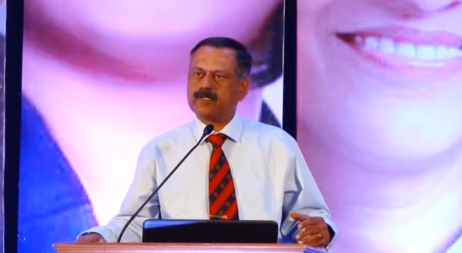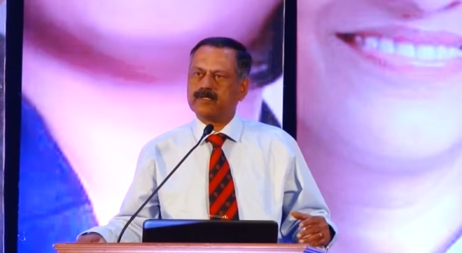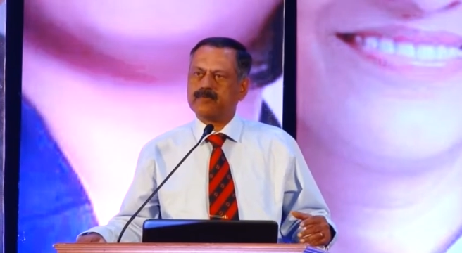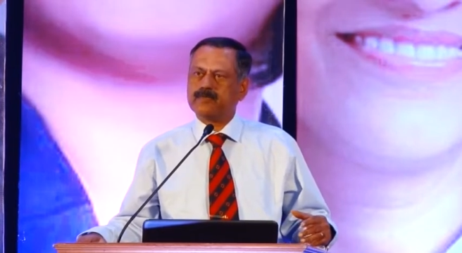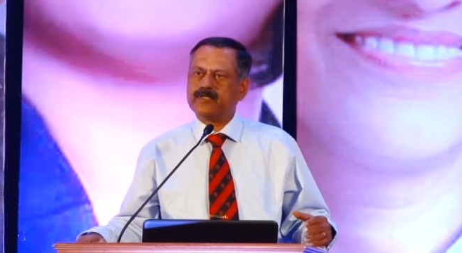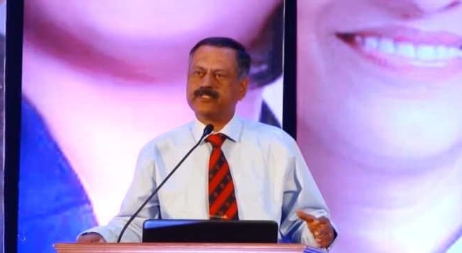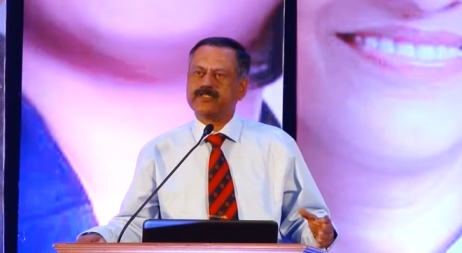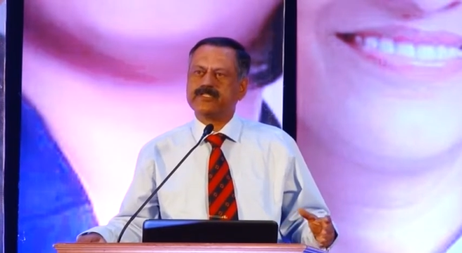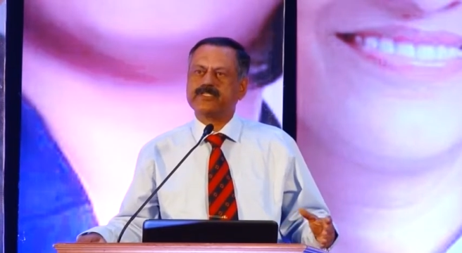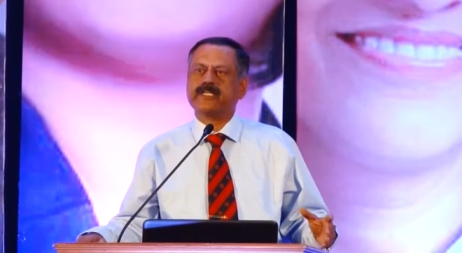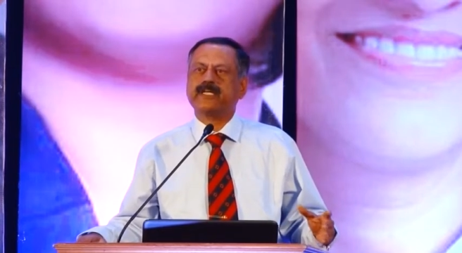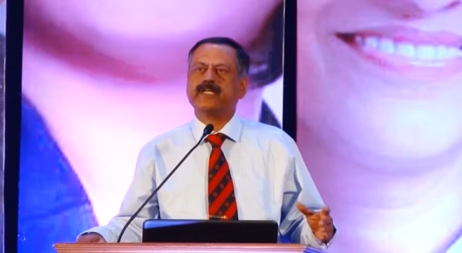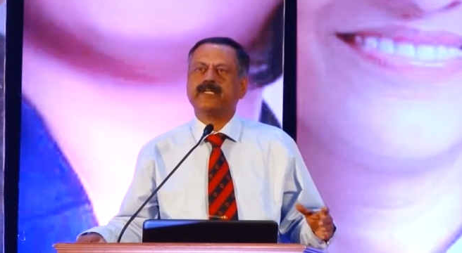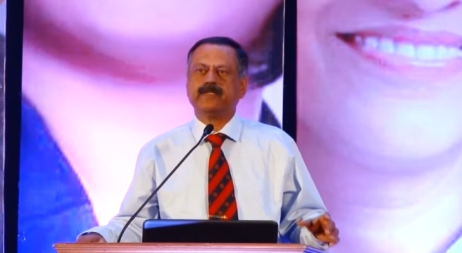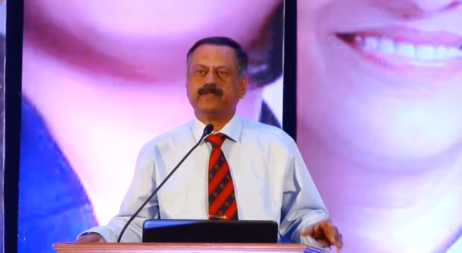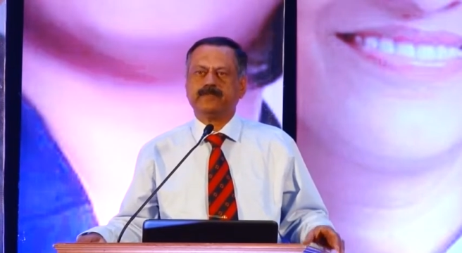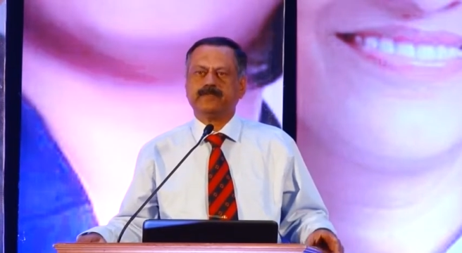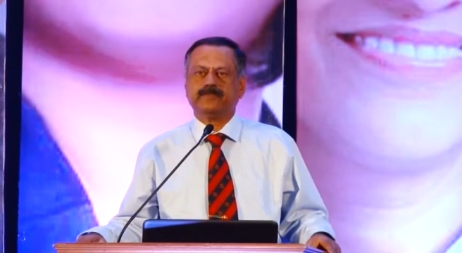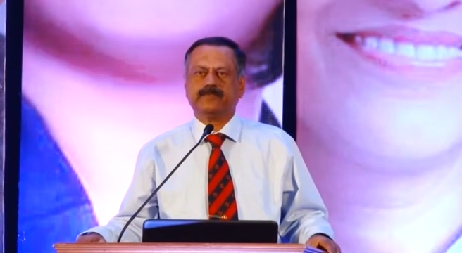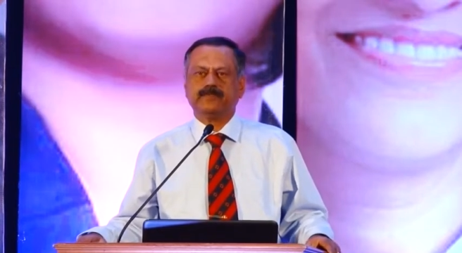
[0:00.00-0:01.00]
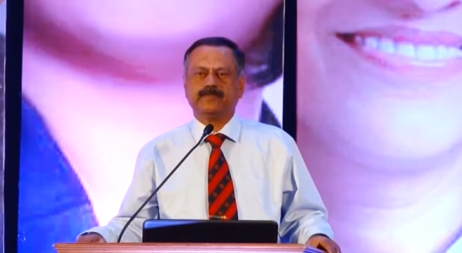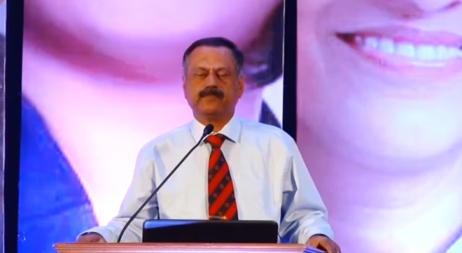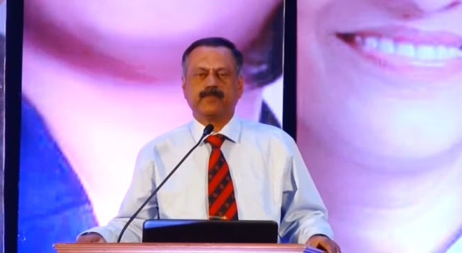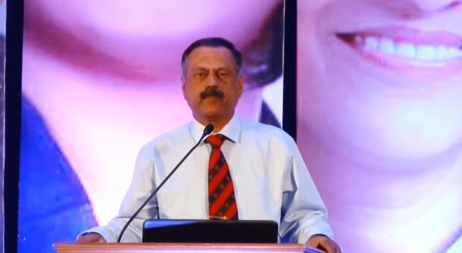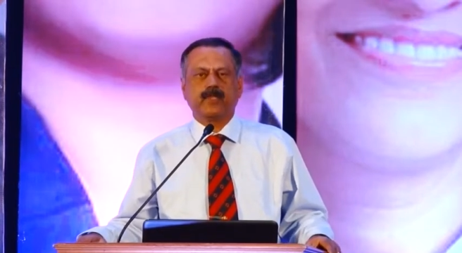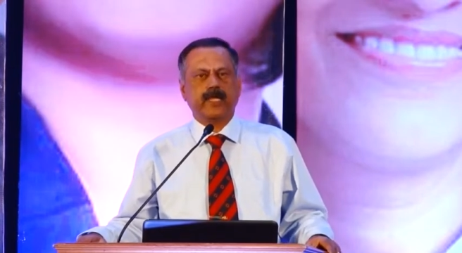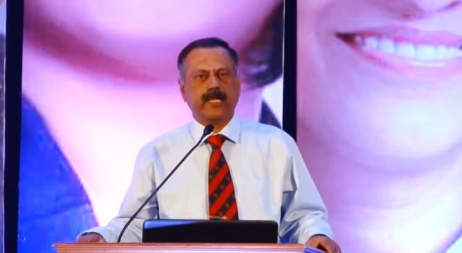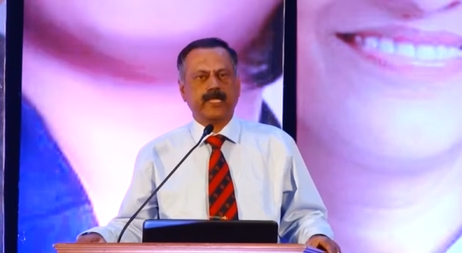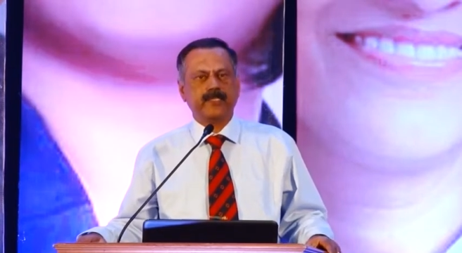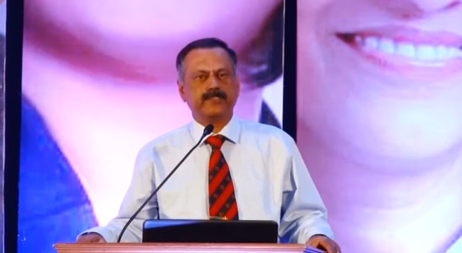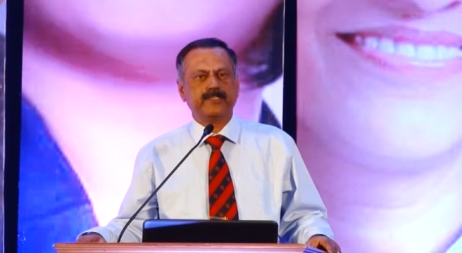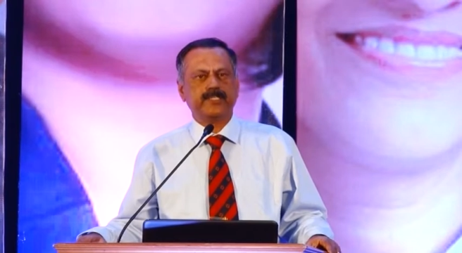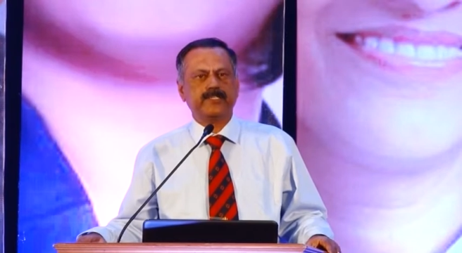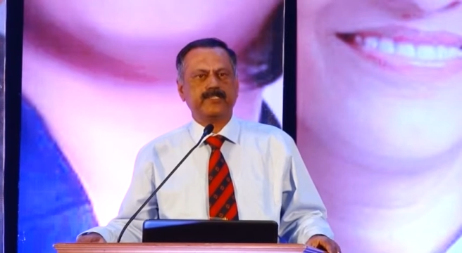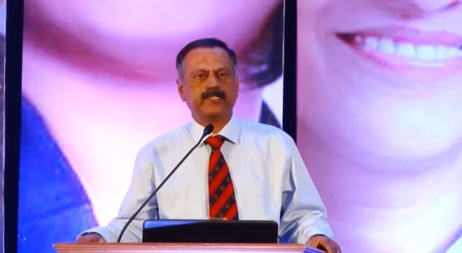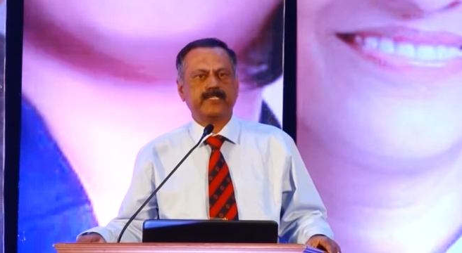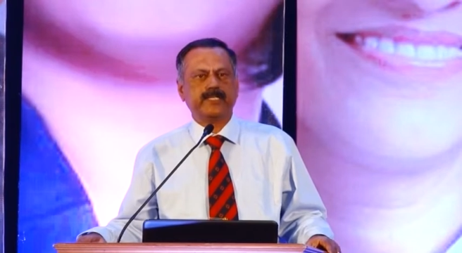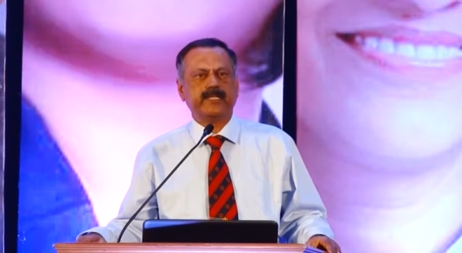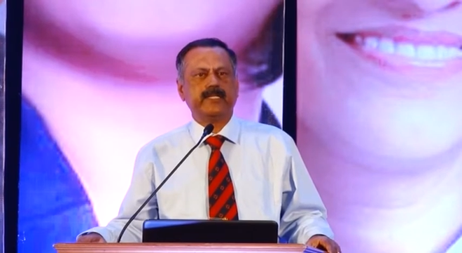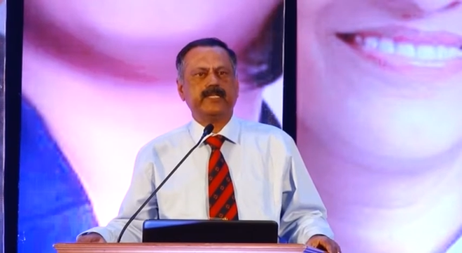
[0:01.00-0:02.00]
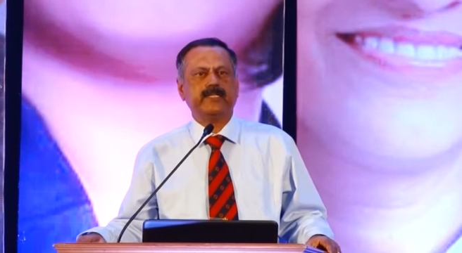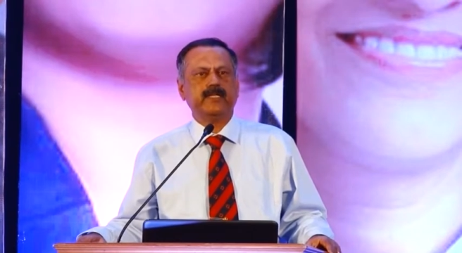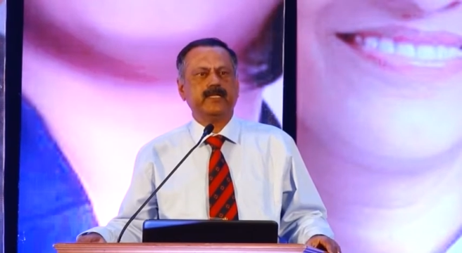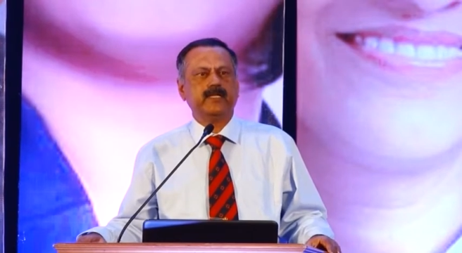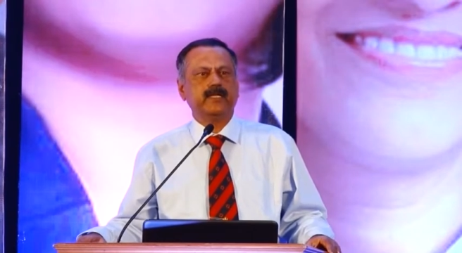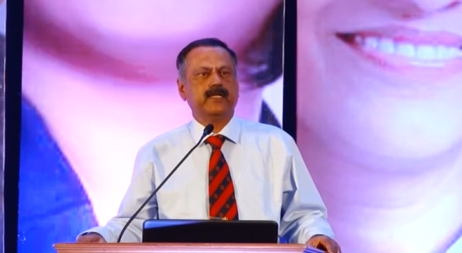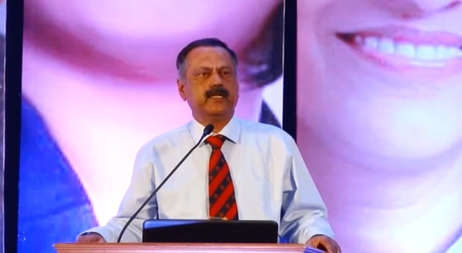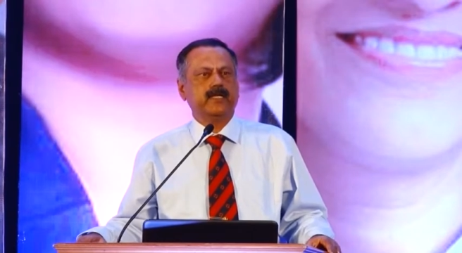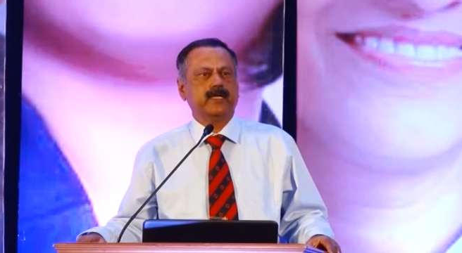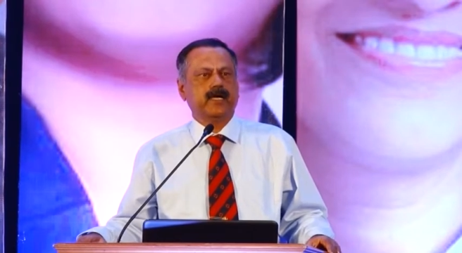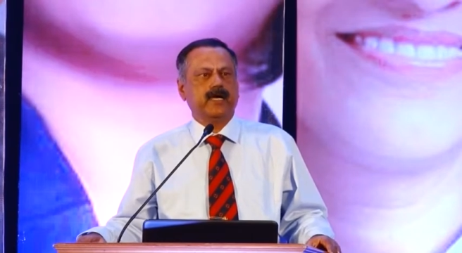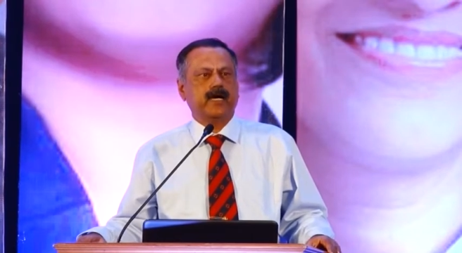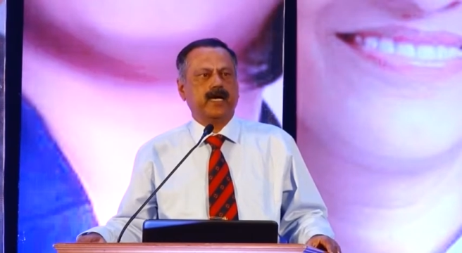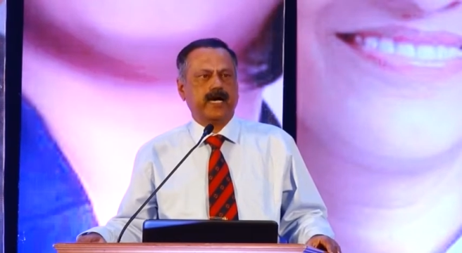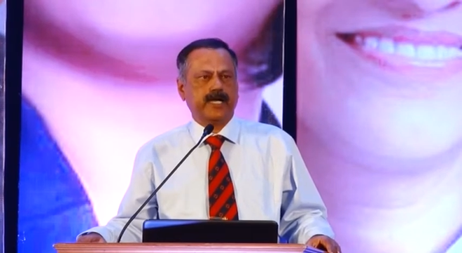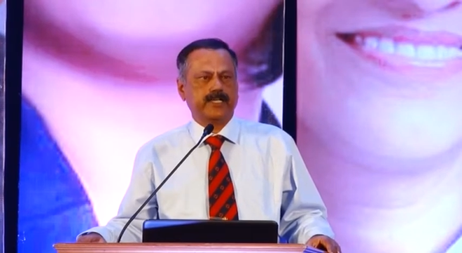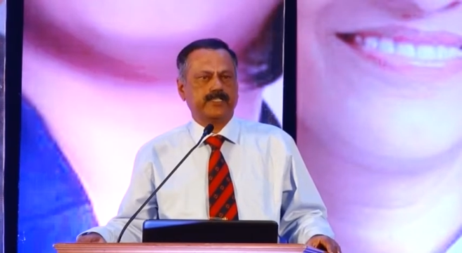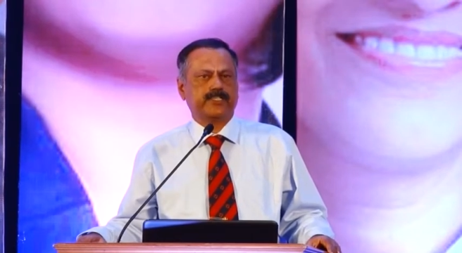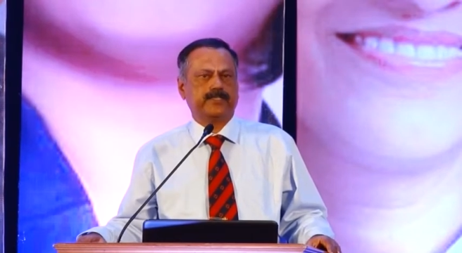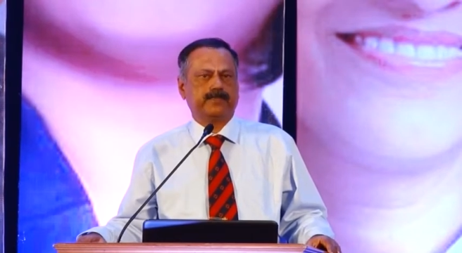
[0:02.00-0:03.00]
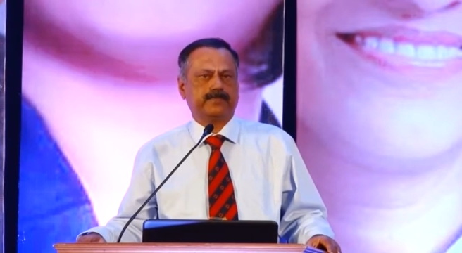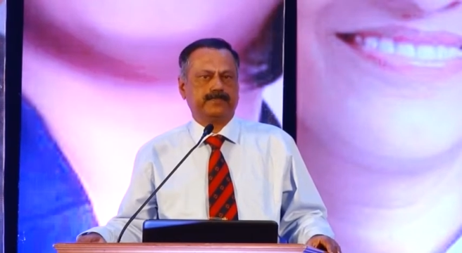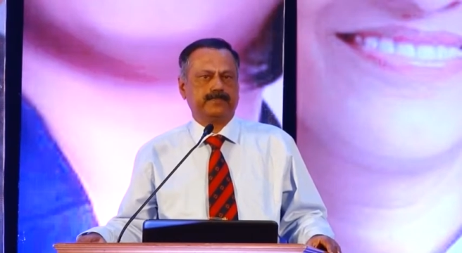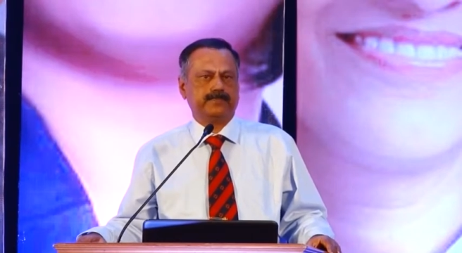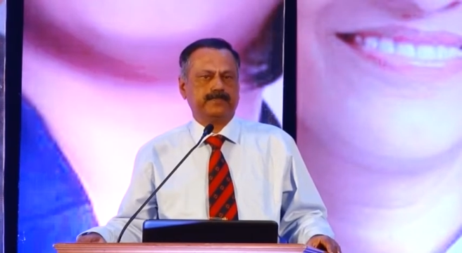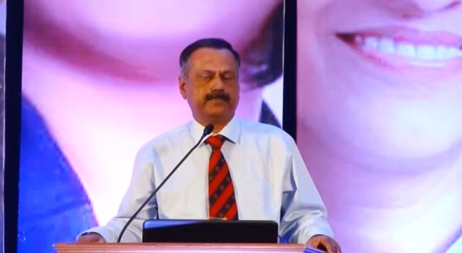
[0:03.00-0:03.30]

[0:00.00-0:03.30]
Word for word: withstand and sustain hardship.